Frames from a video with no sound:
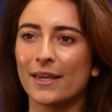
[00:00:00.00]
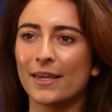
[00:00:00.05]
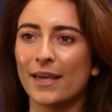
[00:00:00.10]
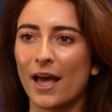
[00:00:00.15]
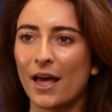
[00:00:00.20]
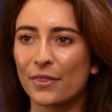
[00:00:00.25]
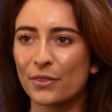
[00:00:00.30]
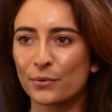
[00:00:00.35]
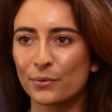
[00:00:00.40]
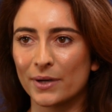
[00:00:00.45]

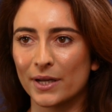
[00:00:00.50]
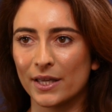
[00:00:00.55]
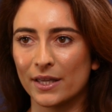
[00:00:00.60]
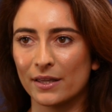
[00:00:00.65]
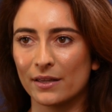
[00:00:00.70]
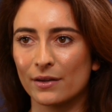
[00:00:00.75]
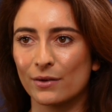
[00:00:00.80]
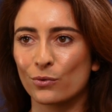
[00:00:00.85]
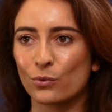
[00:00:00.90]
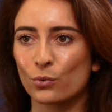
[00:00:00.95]

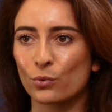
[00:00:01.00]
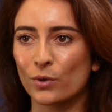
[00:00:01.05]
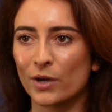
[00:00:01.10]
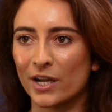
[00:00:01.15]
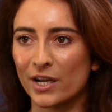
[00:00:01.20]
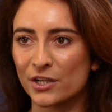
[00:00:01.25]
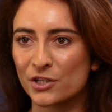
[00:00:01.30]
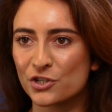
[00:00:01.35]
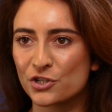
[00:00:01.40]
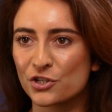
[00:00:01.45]
gathering
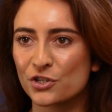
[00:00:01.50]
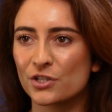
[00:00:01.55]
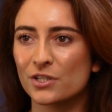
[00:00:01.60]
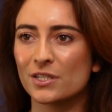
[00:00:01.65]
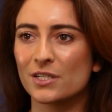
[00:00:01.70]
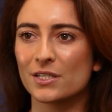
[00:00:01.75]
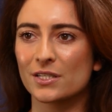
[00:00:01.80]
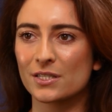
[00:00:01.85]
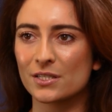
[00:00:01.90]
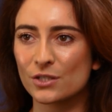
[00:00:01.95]
rich
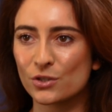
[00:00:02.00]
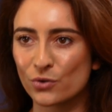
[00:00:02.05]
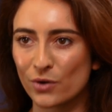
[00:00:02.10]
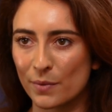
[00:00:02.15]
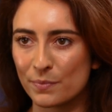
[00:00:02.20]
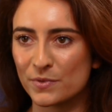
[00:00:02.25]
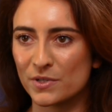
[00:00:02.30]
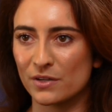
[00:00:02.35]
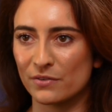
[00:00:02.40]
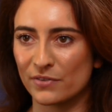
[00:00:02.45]

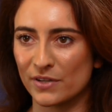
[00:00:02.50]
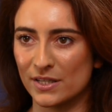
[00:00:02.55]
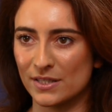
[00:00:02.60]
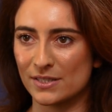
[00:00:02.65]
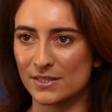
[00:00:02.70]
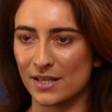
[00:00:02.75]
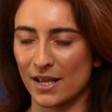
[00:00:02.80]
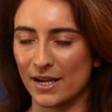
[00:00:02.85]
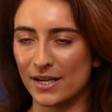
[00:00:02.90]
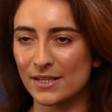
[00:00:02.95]
descriptive
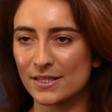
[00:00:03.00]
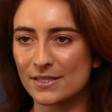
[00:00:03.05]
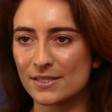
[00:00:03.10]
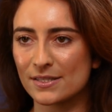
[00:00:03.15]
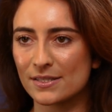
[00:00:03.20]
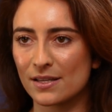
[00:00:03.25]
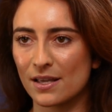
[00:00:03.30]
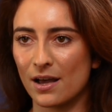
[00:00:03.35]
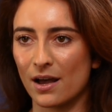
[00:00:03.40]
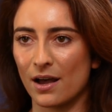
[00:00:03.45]

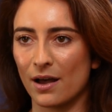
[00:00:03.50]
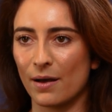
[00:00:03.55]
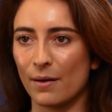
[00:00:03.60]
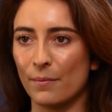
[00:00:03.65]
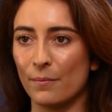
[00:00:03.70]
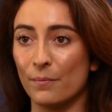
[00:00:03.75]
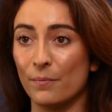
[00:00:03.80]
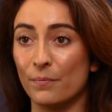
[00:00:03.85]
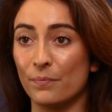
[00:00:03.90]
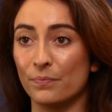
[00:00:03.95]
insights
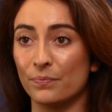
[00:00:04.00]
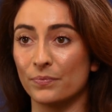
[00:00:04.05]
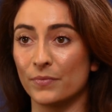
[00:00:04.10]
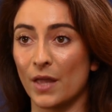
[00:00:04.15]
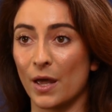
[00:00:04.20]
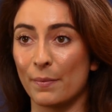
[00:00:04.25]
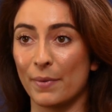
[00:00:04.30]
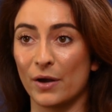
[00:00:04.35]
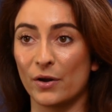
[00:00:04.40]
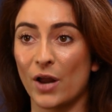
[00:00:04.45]

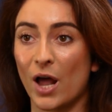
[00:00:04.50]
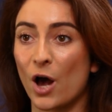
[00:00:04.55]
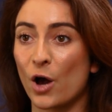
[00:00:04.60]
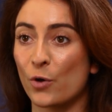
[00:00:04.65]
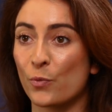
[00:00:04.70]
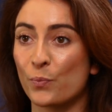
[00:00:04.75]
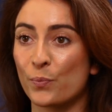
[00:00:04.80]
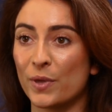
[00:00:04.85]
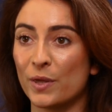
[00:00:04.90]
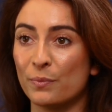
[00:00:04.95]
about
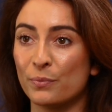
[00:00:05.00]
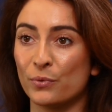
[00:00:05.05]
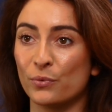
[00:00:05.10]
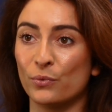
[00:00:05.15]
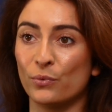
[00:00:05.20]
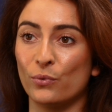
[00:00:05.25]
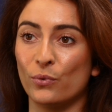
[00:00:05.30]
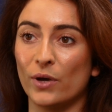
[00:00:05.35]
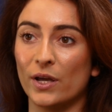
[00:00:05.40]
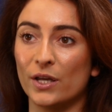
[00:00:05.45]
how
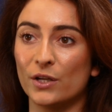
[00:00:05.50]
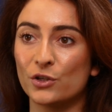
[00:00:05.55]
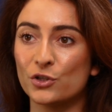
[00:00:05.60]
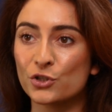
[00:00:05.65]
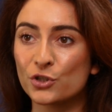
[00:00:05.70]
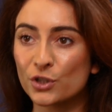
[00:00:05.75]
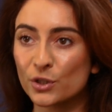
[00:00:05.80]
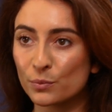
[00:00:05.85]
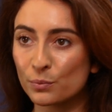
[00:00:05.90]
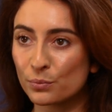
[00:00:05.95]
people
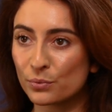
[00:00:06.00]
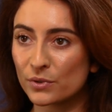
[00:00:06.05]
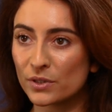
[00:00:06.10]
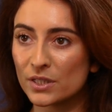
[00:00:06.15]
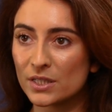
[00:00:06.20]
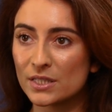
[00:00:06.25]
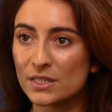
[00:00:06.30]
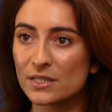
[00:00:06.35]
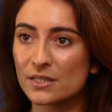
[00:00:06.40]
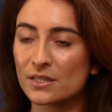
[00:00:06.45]

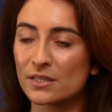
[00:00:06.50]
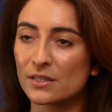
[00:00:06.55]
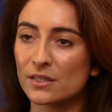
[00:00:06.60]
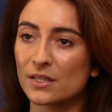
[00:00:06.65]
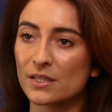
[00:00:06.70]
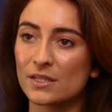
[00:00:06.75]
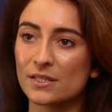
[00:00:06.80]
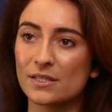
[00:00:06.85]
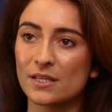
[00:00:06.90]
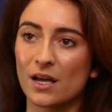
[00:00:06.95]
interpret
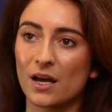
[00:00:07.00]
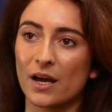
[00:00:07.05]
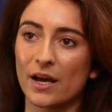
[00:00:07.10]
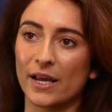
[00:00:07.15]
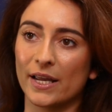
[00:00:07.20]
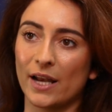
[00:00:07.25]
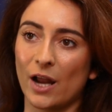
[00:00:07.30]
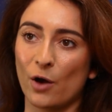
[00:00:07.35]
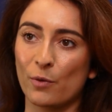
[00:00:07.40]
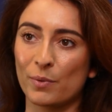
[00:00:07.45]
the
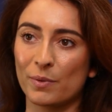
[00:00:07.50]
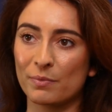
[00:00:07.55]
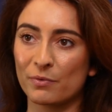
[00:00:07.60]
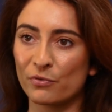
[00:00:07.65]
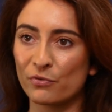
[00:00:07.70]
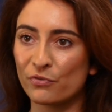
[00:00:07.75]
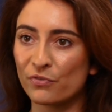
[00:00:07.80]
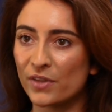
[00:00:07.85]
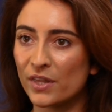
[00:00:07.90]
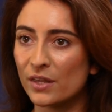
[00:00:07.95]
design, how people
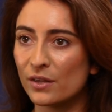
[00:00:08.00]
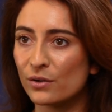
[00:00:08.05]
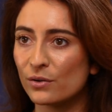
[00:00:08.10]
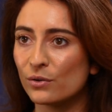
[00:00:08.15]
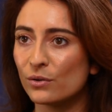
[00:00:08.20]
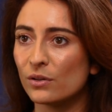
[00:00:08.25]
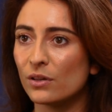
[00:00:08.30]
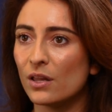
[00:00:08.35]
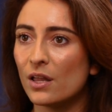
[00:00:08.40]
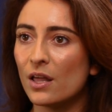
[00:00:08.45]

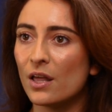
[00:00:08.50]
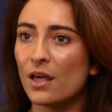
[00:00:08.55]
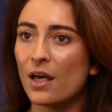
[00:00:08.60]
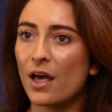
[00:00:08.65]
feel,